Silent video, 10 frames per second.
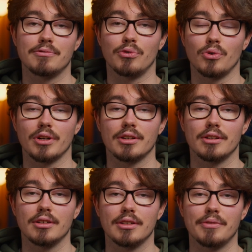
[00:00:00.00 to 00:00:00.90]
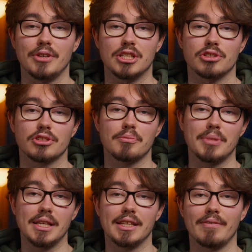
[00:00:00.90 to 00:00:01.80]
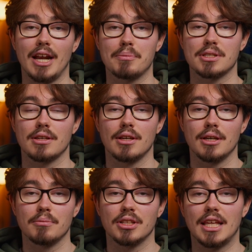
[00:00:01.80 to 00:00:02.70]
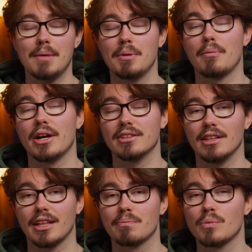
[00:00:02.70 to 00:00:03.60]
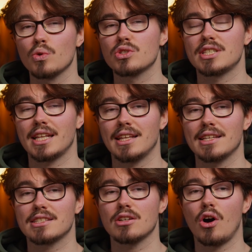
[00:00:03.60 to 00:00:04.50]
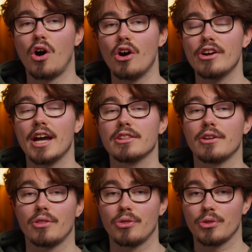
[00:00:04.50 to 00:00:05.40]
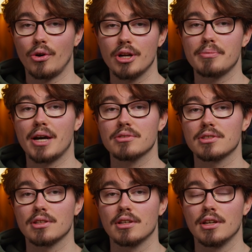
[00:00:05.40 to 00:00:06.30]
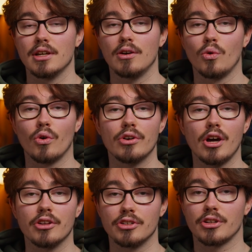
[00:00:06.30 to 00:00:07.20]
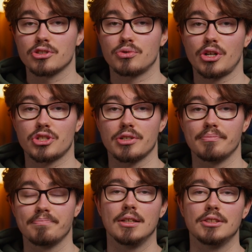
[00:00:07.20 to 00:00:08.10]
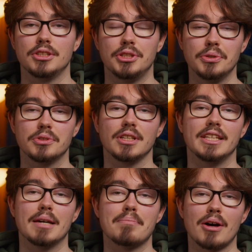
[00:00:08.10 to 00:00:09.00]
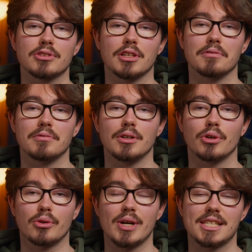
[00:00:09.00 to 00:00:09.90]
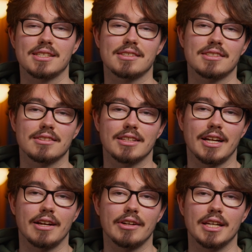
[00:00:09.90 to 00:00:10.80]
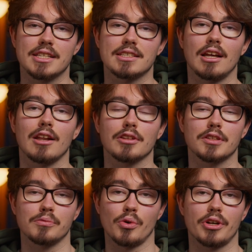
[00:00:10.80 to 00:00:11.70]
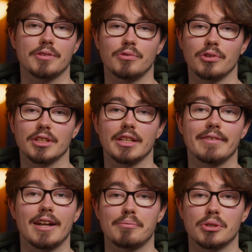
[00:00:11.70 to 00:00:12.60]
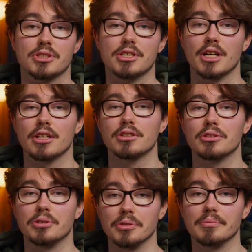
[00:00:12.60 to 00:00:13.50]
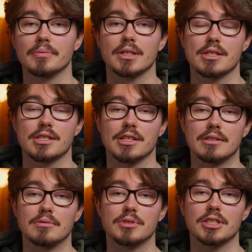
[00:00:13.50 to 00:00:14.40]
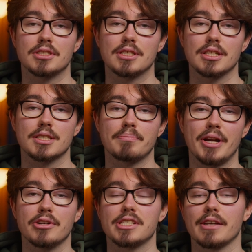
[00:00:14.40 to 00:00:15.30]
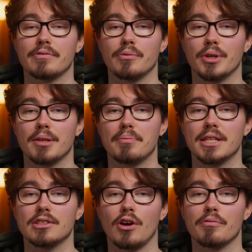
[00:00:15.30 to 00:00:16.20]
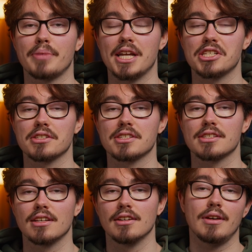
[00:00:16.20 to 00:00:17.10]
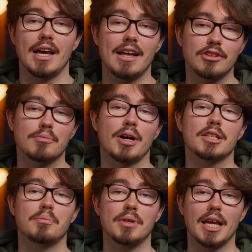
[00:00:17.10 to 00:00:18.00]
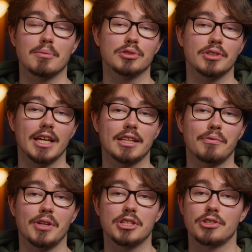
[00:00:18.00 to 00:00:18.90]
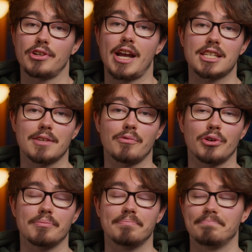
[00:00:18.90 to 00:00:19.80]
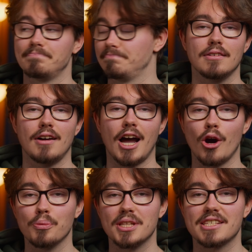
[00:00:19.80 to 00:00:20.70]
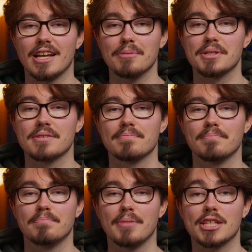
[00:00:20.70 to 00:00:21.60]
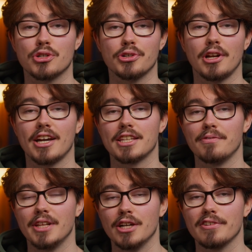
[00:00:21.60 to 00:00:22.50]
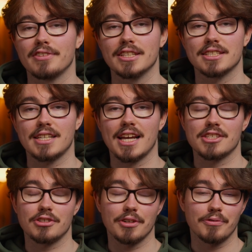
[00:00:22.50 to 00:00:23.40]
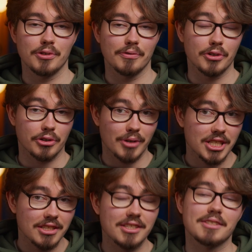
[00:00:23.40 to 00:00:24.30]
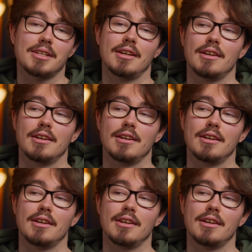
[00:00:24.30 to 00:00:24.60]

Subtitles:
for the feature to be developed. But keep in mind that most settings are either thought about or under construction. Due to the amount of requests, there is a lot of work for the developers to do. So just smear yourself with a bit of patience and you might be able to get the feature you're asking for. I hope this helps. Make sure you like the video if this answered a few of your questions.